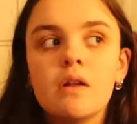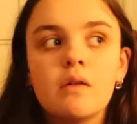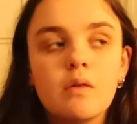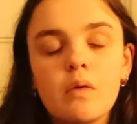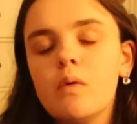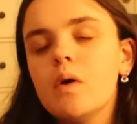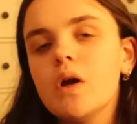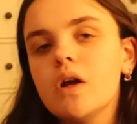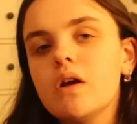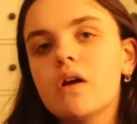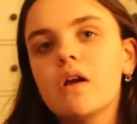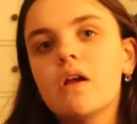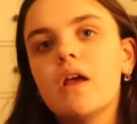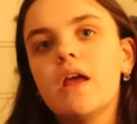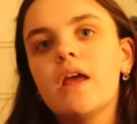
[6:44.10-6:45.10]
schoolwork
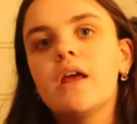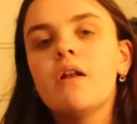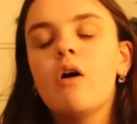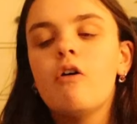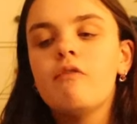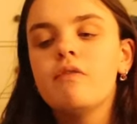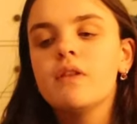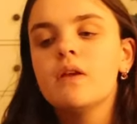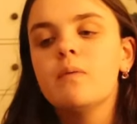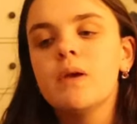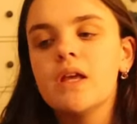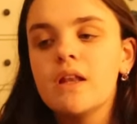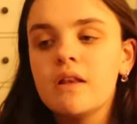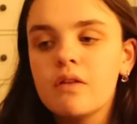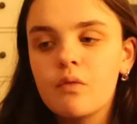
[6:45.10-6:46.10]
and hopefully
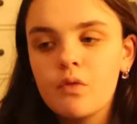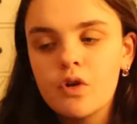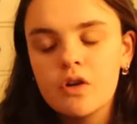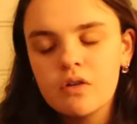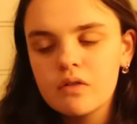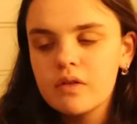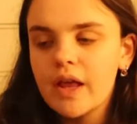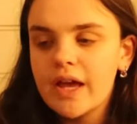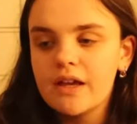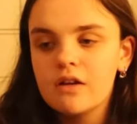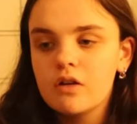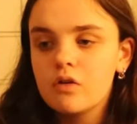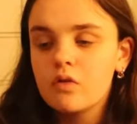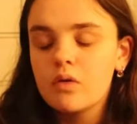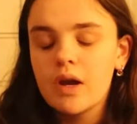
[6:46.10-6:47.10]
we can like
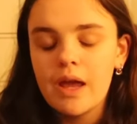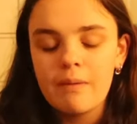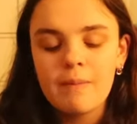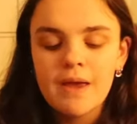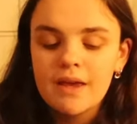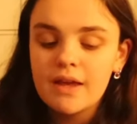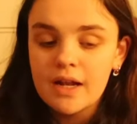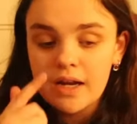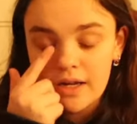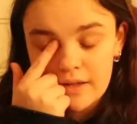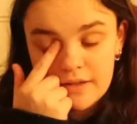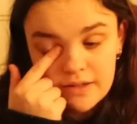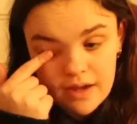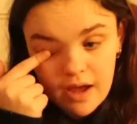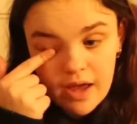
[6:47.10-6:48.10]
cram it, get it
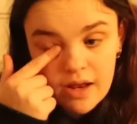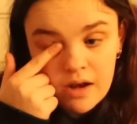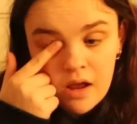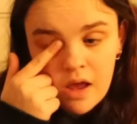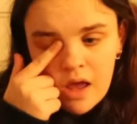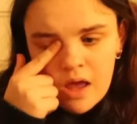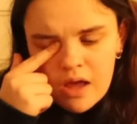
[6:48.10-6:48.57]
done.